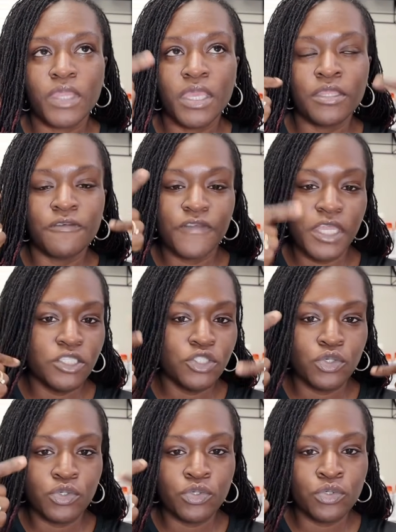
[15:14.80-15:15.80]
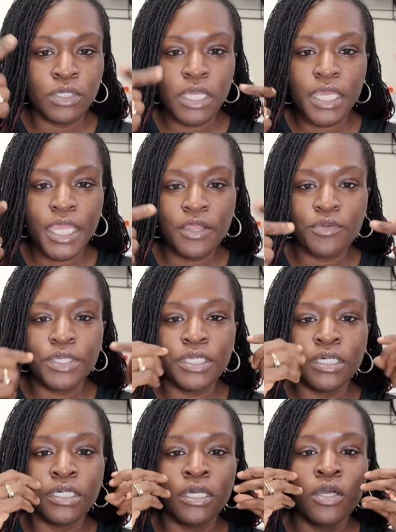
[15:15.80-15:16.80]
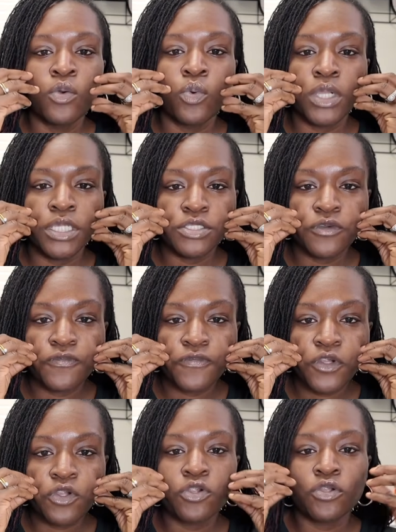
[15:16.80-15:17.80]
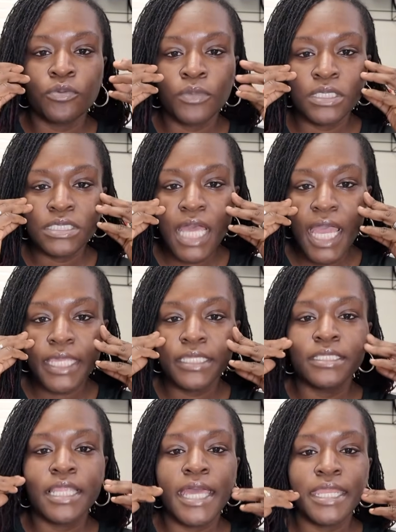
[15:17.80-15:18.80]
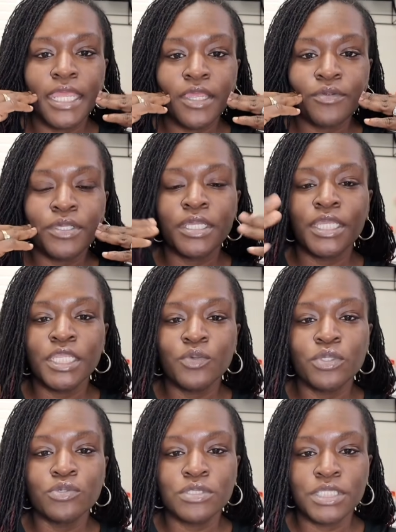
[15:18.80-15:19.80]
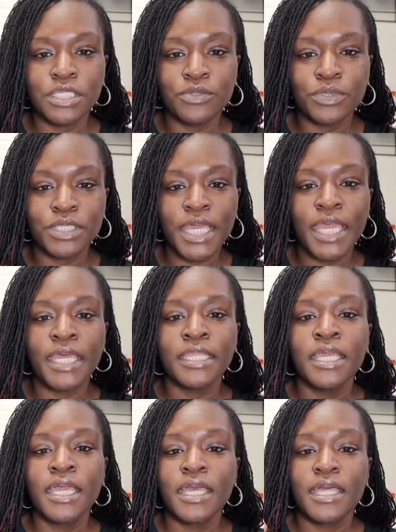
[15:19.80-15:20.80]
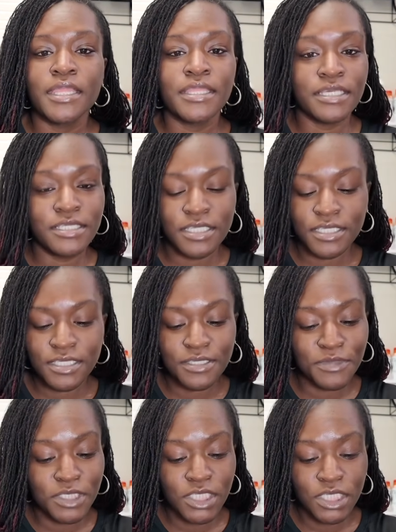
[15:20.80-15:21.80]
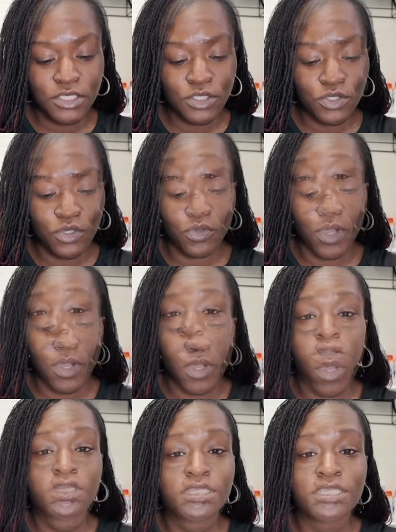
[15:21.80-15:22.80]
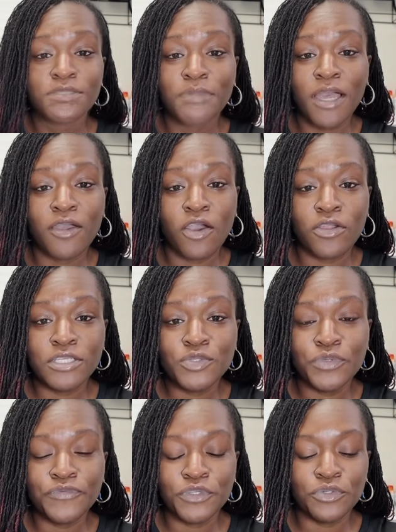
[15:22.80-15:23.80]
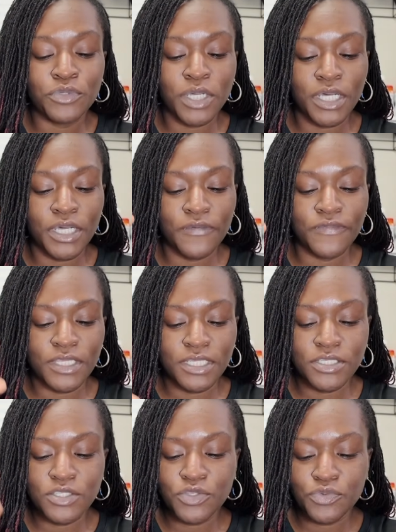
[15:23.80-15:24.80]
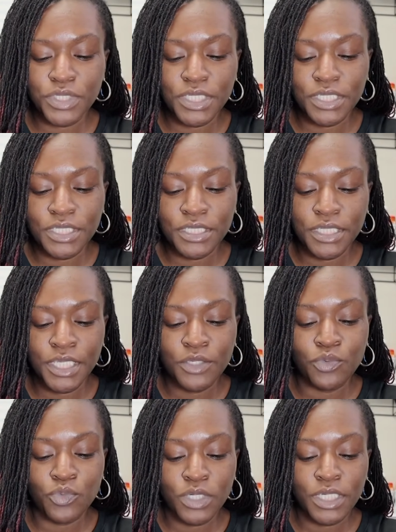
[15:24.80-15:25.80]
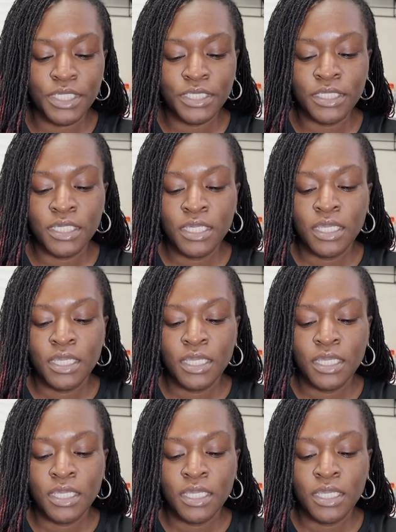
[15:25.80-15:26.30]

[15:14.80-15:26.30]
in the facial area, wanting to firm and tighten that area, anyone who's dealing with that, this is the machine to go. So this is my honest review of this 3-in-1